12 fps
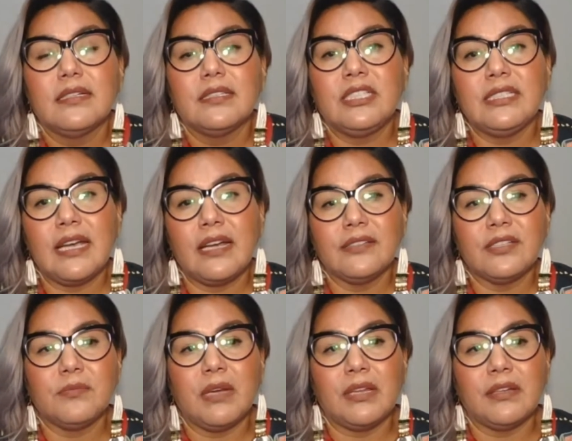She tells
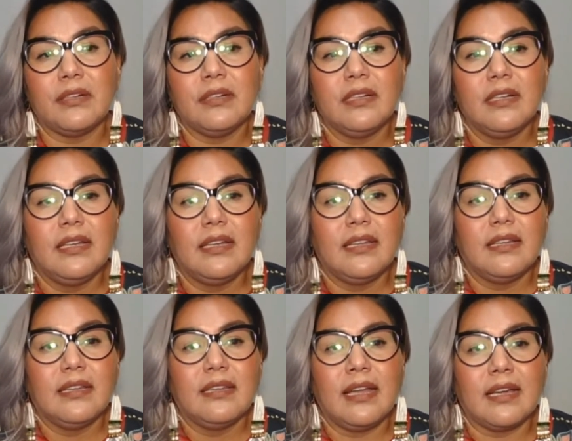her mother
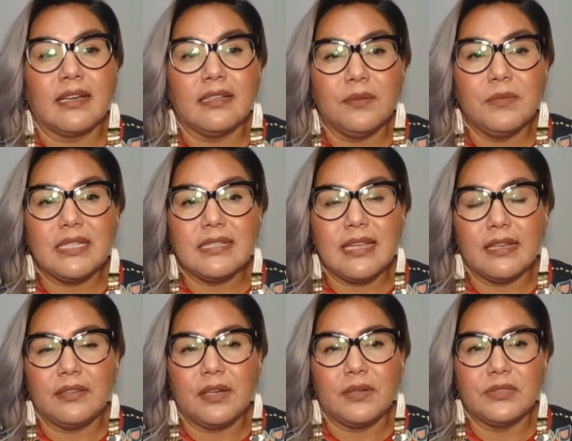that Columbus
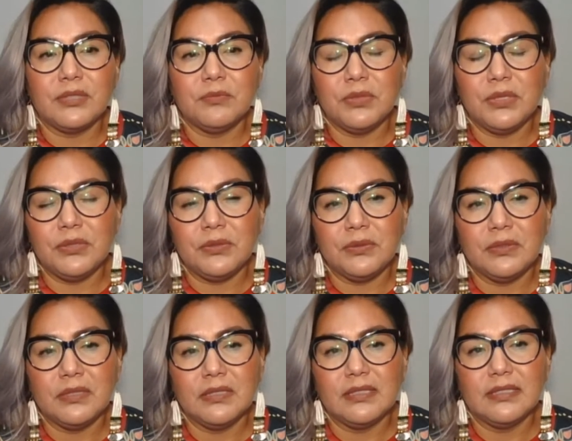sailed the ocean blue,
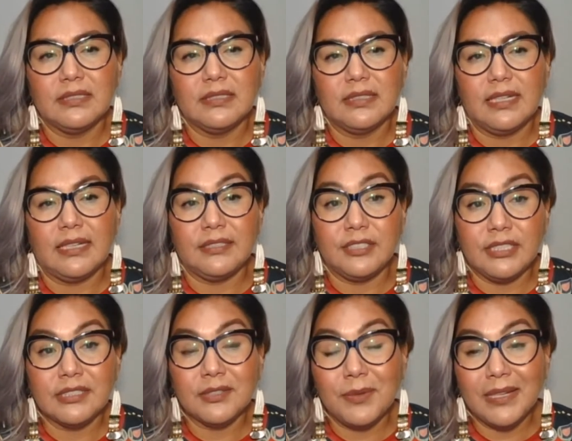and
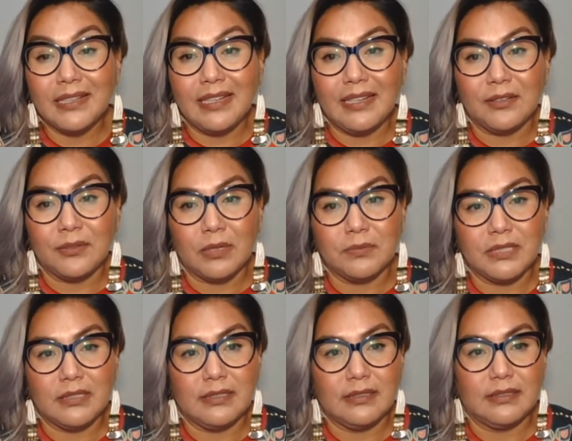she is quickly
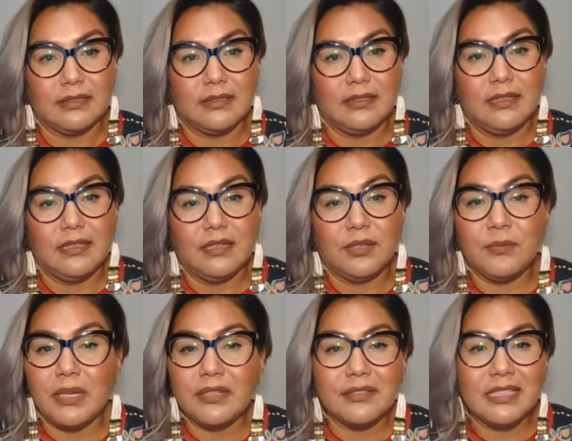interrupted. Her
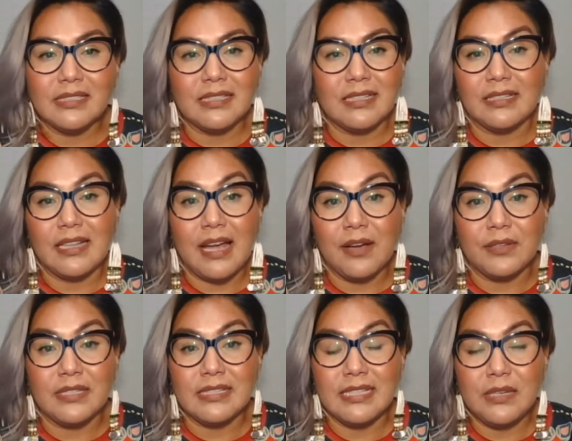mother doesn't allow
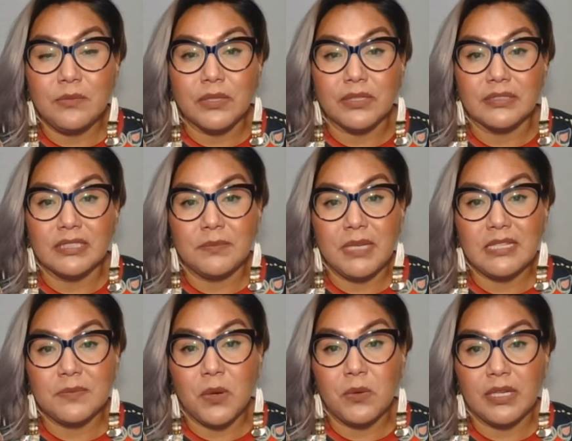the C word to be
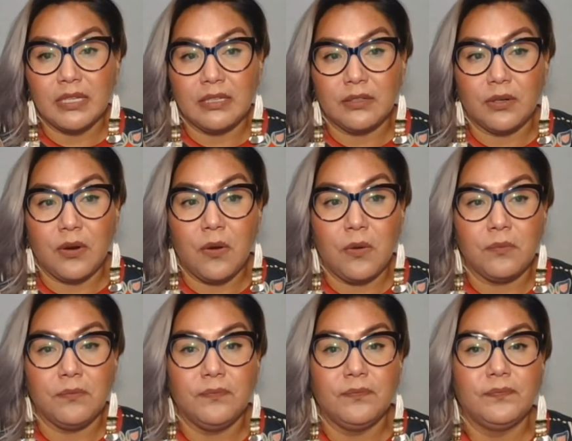spoken in her
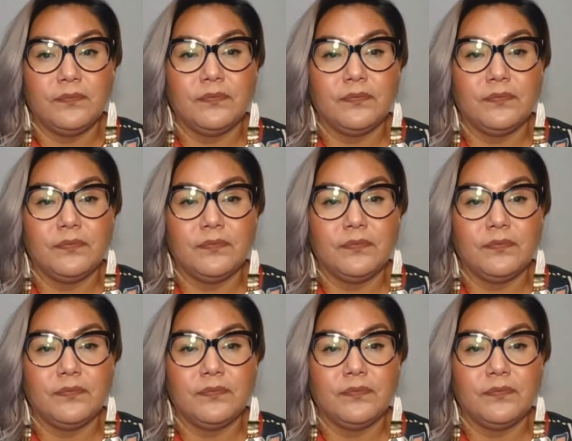home.